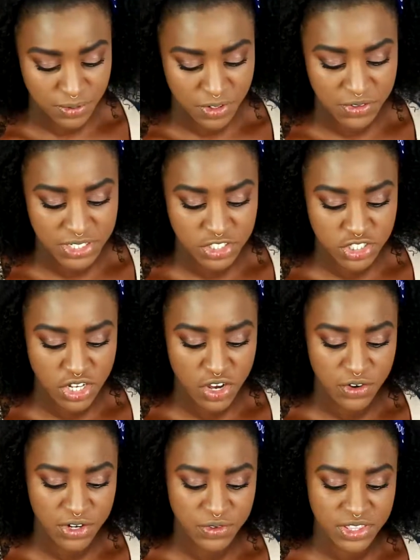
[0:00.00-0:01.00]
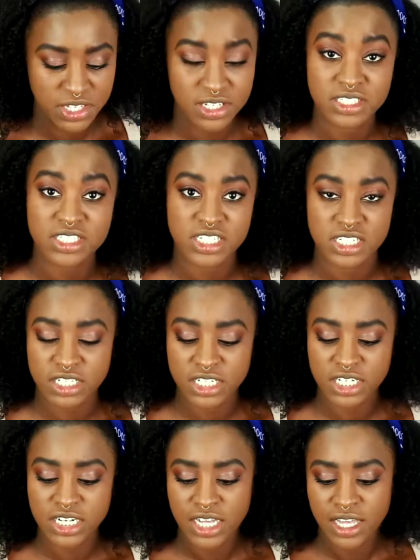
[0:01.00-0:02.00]
I'm going to go in with a
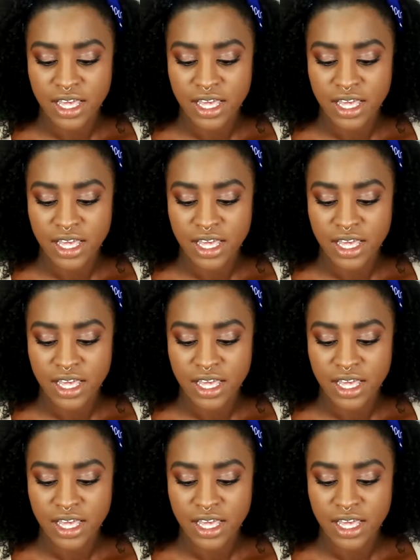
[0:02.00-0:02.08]
concealer,